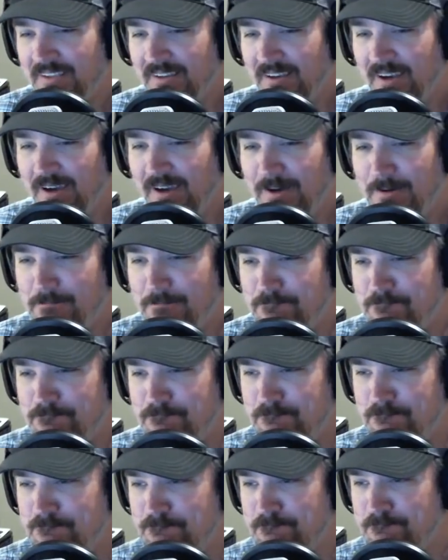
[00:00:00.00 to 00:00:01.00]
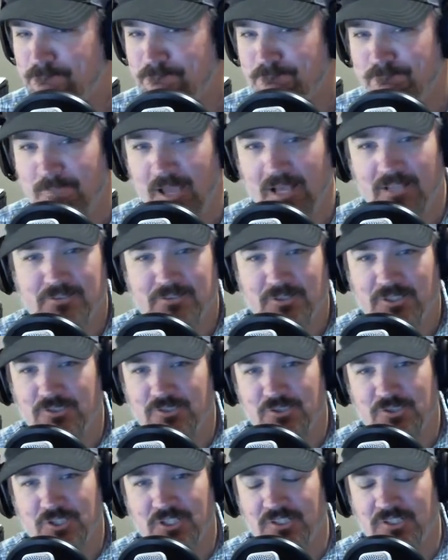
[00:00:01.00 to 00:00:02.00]
Um, yeah. So let's
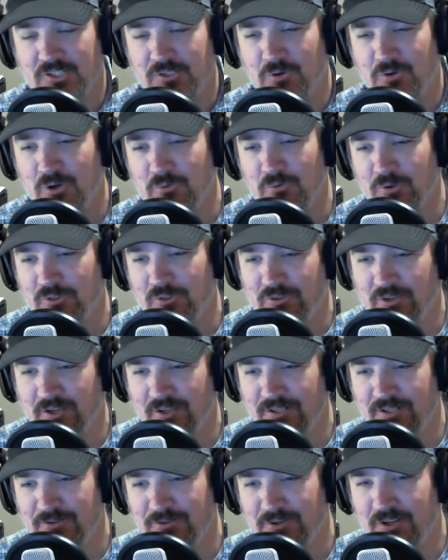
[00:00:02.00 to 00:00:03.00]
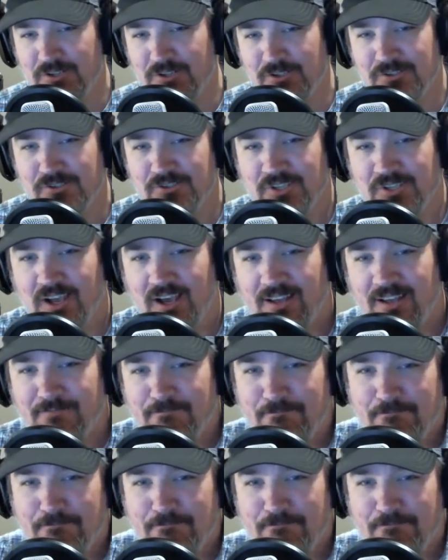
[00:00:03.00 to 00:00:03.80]
just continue on with uh, introductions. Scott.